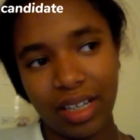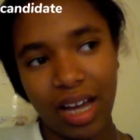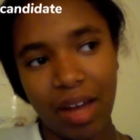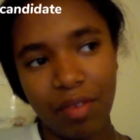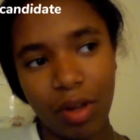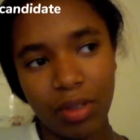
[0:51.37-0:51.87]

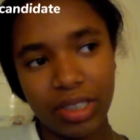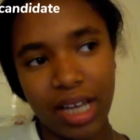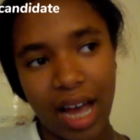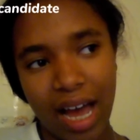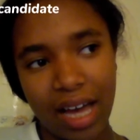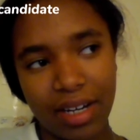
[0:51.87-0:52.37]
I've always
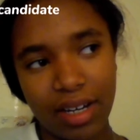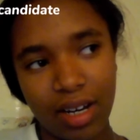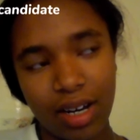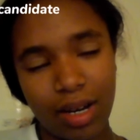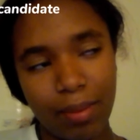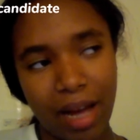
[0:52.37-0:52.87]
had
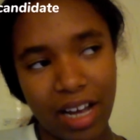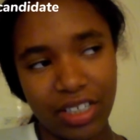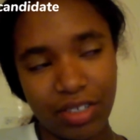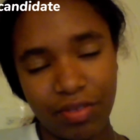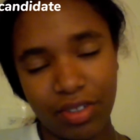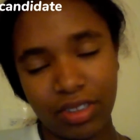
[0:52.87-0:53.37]
a
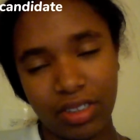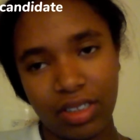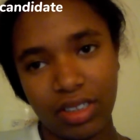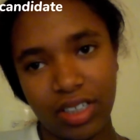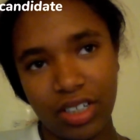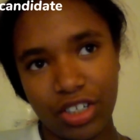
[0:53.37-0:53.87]
passion for
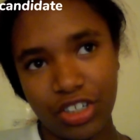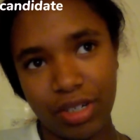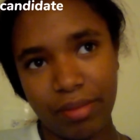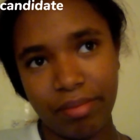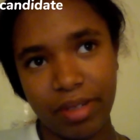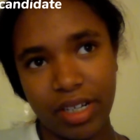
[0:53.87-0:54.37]
leadership
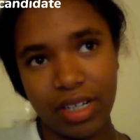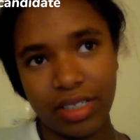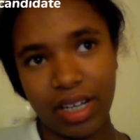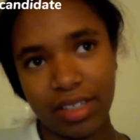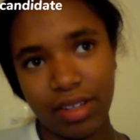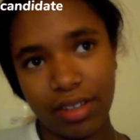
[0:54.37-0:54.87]
because
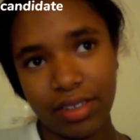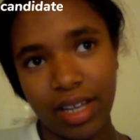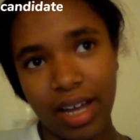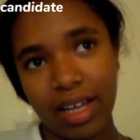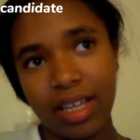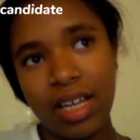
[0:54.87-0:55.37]
I thought
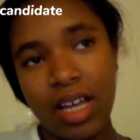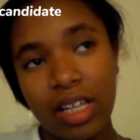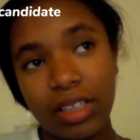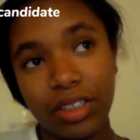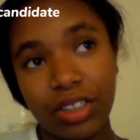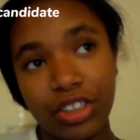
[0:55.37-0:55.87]
that
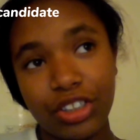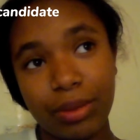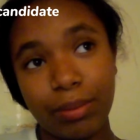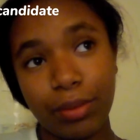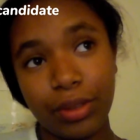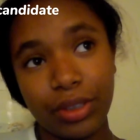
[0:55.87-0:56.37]

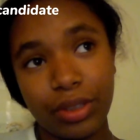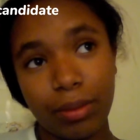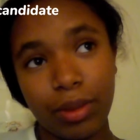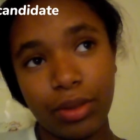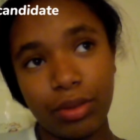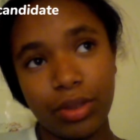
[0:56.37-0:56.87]
leadership was
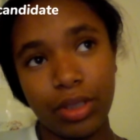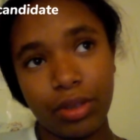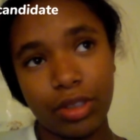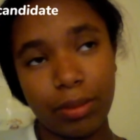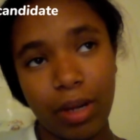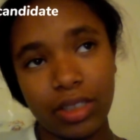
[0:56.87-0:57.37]
someone who took
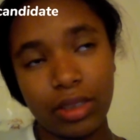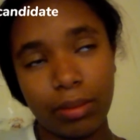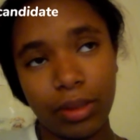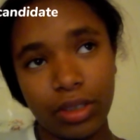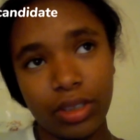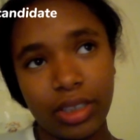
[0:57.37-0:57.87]

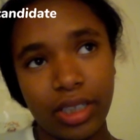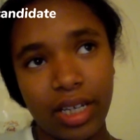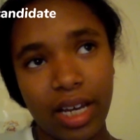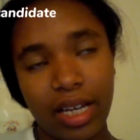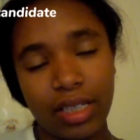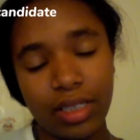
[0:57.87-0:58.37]
responsibility
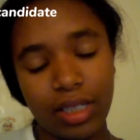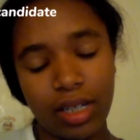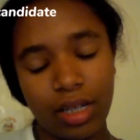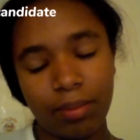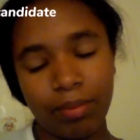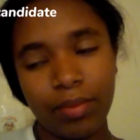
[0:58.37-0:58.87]
and
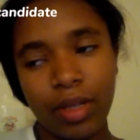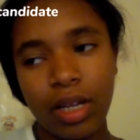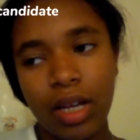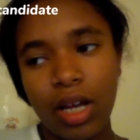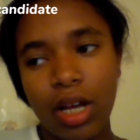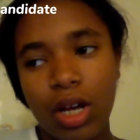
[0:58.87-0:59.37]
um,
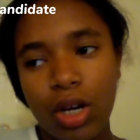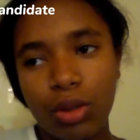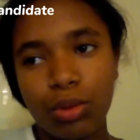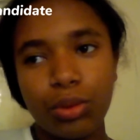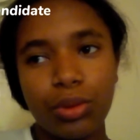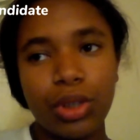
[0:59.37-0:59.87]

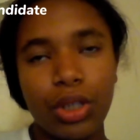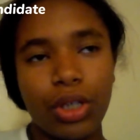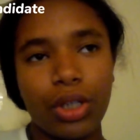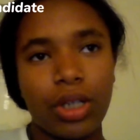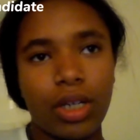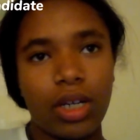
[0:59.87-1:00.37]
who took
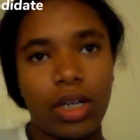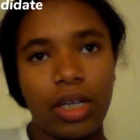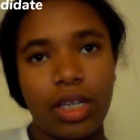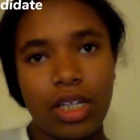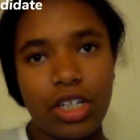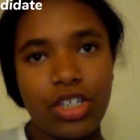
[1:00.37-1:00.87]

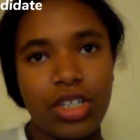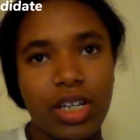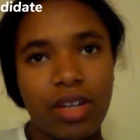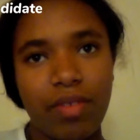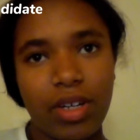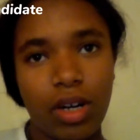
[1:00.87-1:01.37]

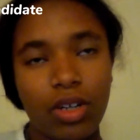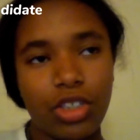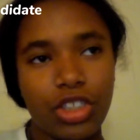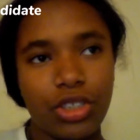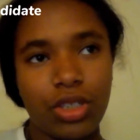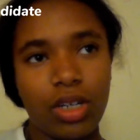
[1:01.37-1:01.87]
initiative and
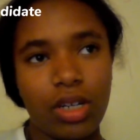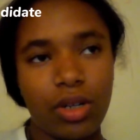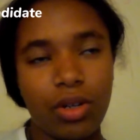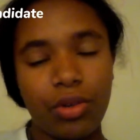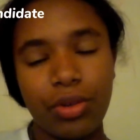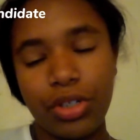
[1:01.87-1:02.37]
uh,
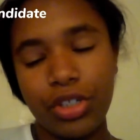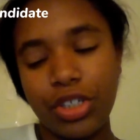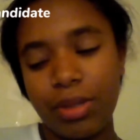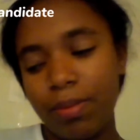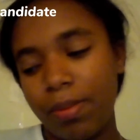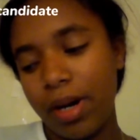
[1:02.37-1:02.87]

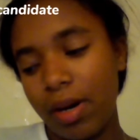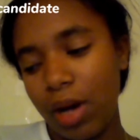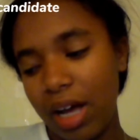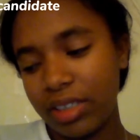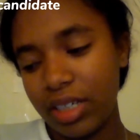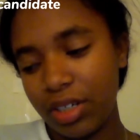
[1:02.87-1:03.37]
ownership, but
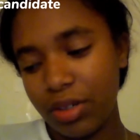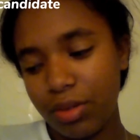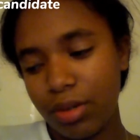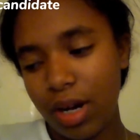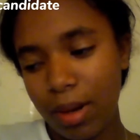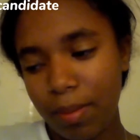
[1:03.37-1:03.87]
as I grew
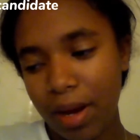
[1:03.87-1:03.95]
up,